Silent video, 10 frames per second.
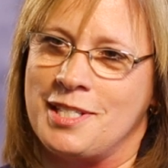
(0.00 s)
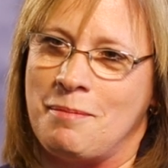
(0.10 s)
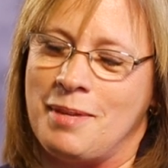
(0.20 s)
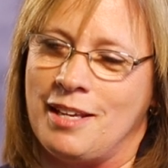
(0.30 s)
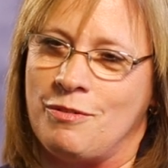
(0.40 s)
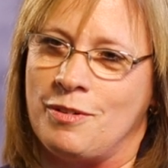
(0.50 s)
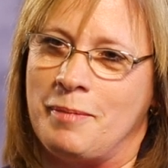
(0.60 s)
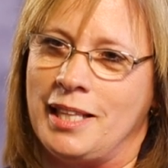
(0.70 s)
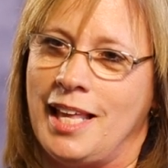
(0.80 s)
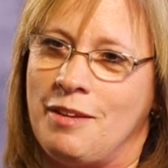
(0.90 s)
sent me there for
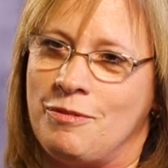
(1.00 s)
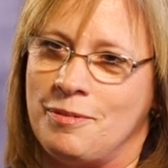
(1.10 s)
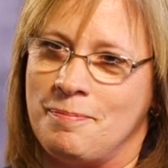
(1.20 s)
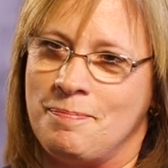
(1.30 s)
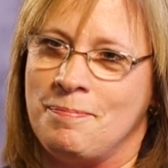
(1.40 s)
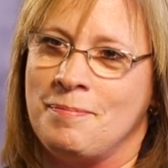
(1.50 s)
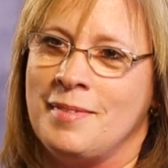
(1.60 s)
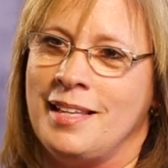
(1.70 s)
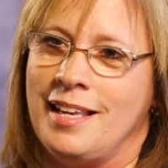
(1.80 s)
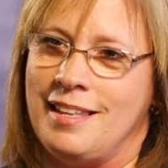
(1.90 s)
my life.
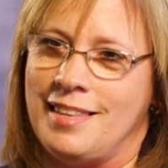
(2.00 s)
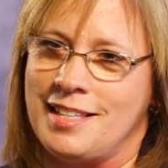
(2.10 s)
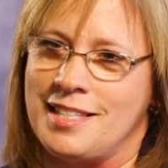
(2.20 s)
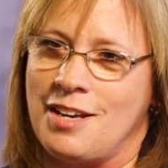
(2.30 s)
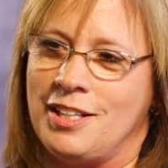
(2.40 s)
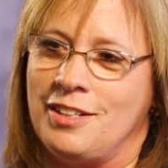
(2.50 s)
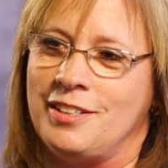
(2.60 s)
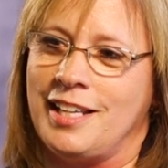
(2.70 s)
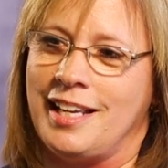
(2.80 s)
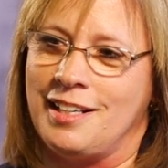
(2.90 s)
And that's how I
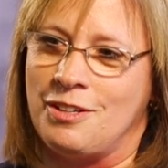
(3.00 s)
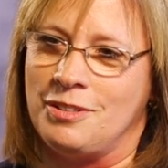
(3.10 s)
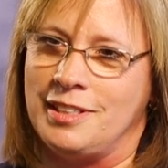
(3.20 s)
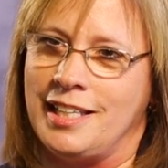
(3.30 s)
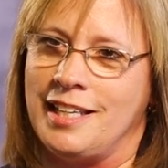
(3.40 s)
learned I had colon